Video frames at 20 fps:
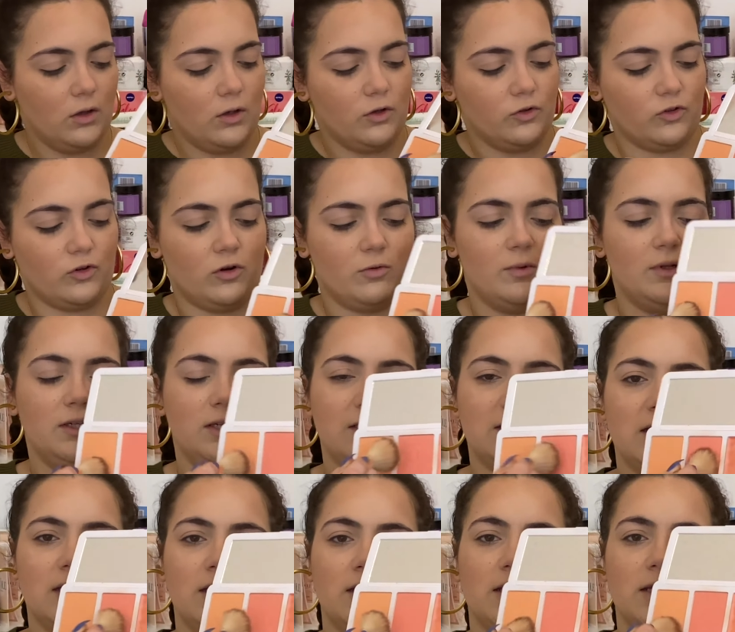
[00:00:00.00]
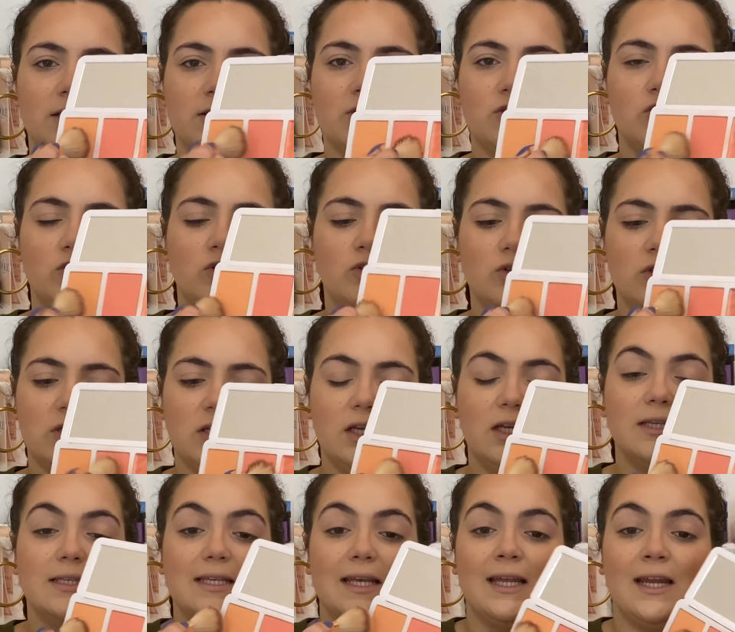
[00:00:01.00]
So I normally take this 2
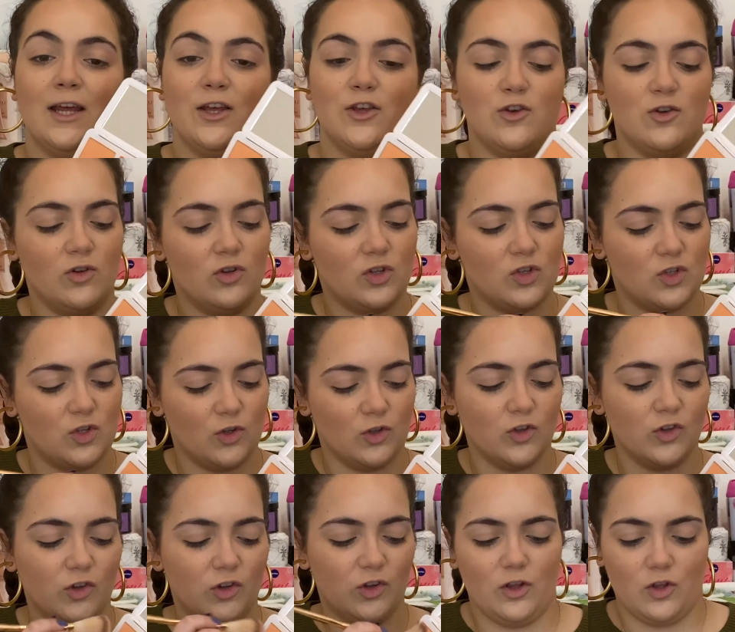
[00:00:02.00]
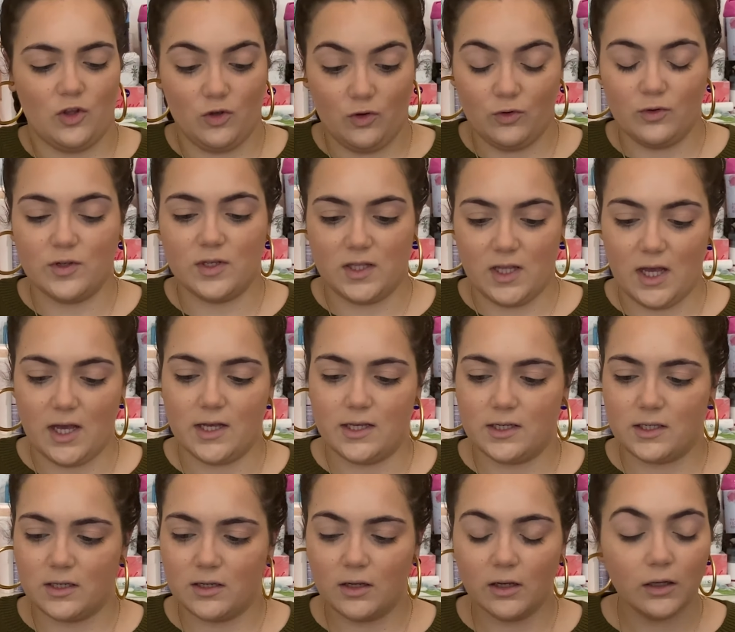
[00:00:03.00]
shades, and I used to use
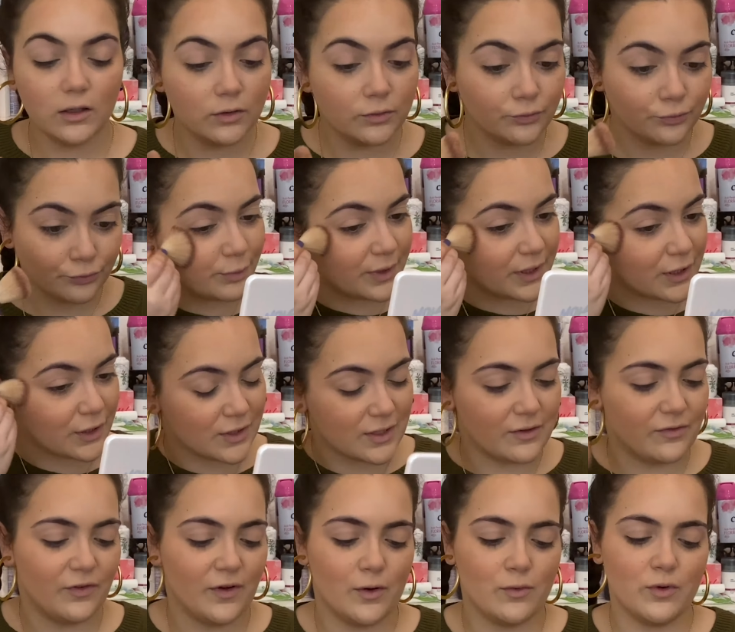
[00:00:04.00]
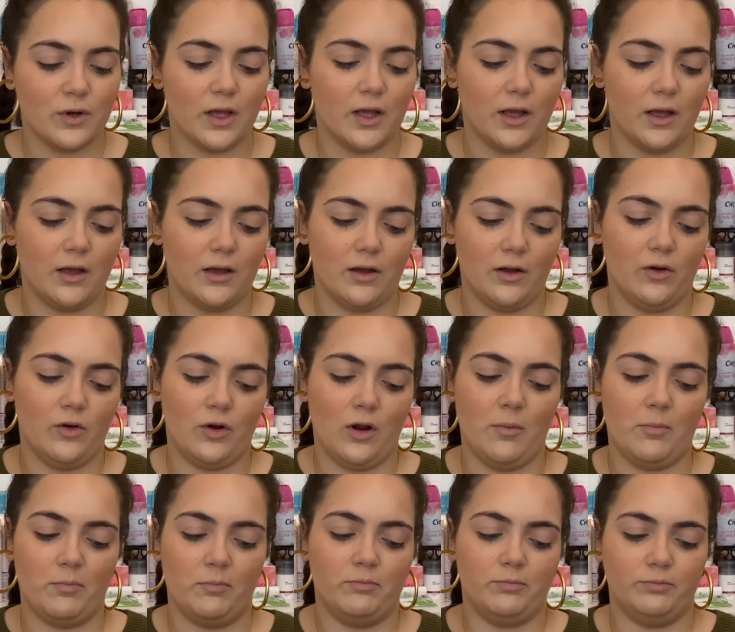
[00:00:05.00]
this because I found it on
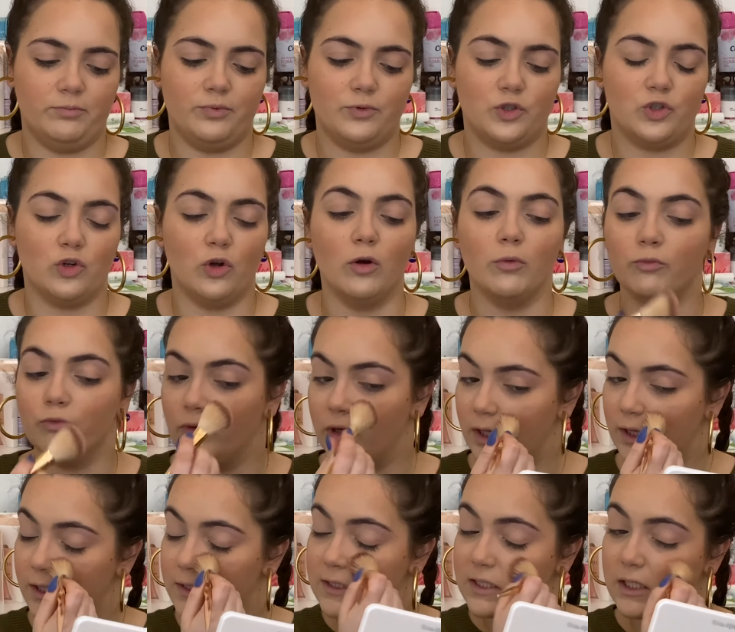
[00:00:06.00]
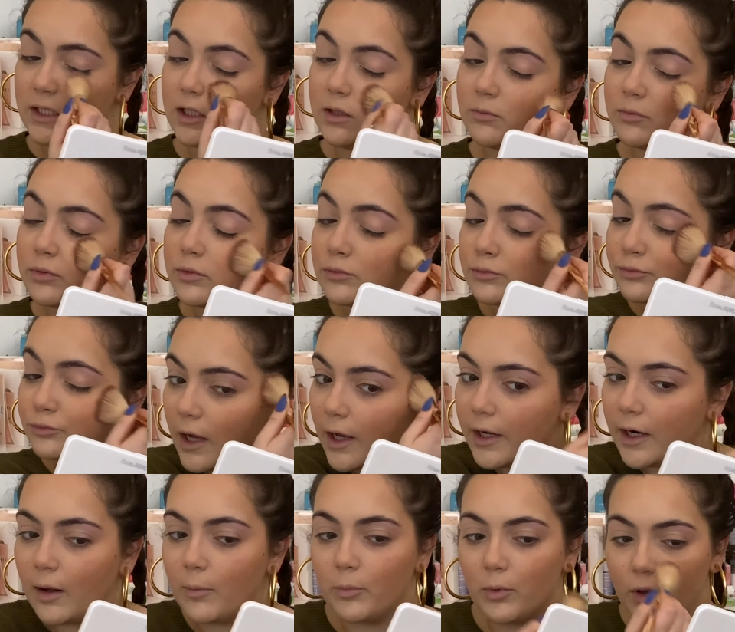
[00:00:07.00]
a shop really cheap, and
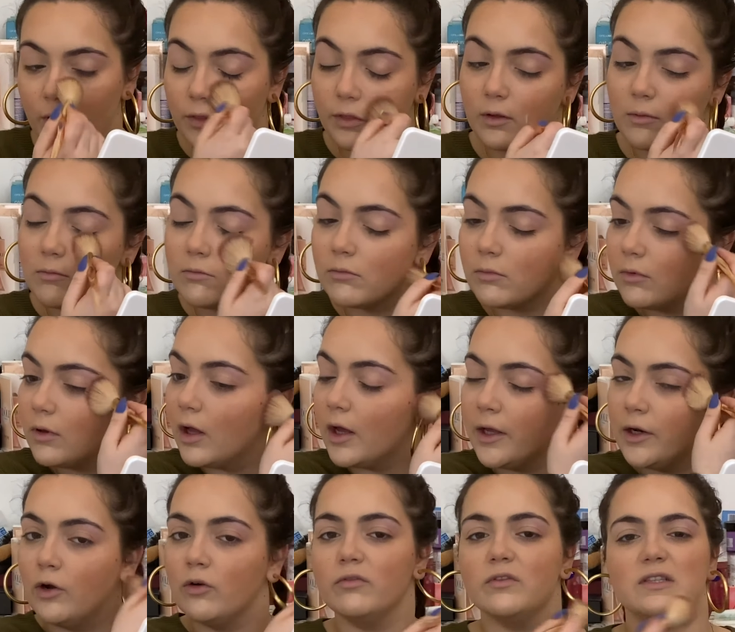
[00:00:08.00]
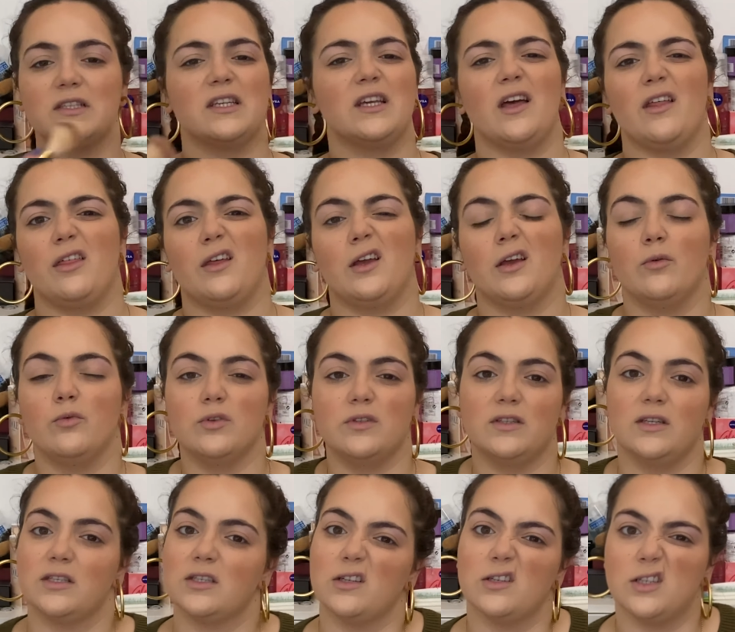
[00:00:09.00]
I bought them, and obviously I think it was
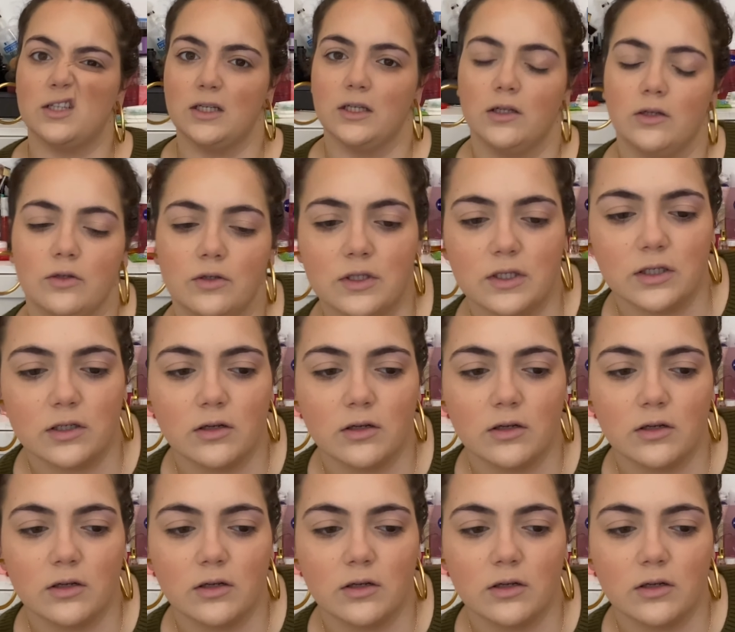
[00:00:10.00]
discontinued,